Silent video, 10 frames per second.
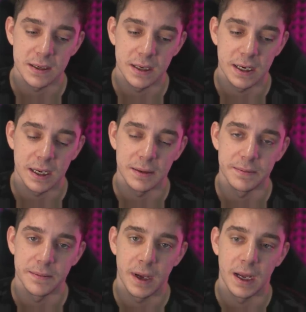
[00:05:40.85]
And
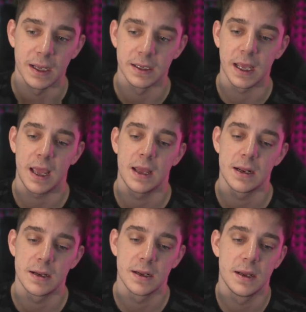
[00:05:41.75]
I'm, I can't
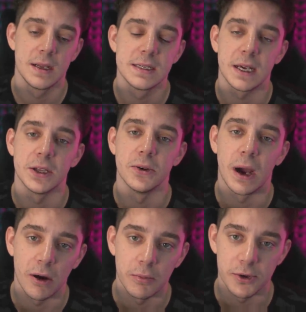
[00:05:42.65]
tell you
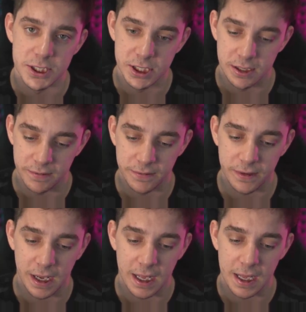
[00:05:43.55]
how appreciative
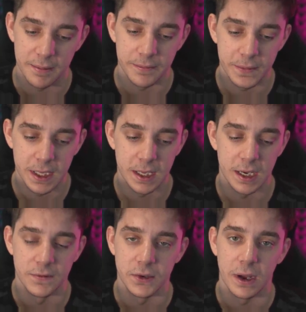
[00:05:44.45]
I am
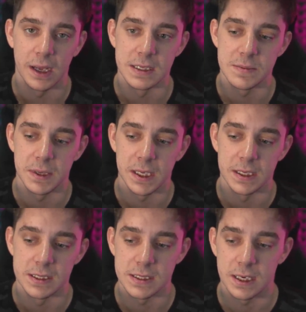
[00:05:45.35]
of you guys,
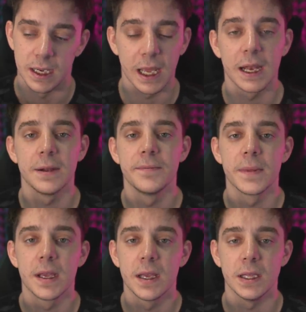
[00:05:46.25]
because again,
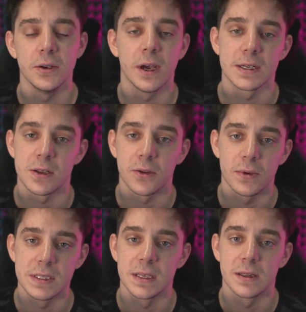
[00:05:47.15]
you guys are the
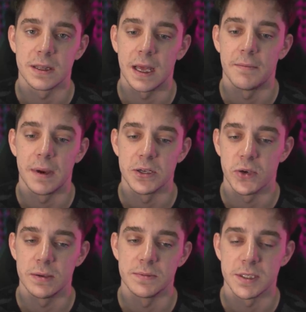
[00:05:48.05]
reason that my
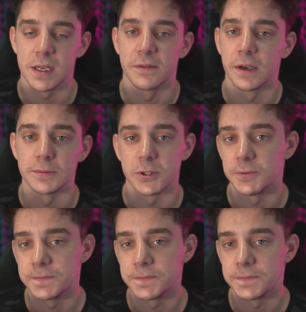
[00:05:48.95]
dreams have come true.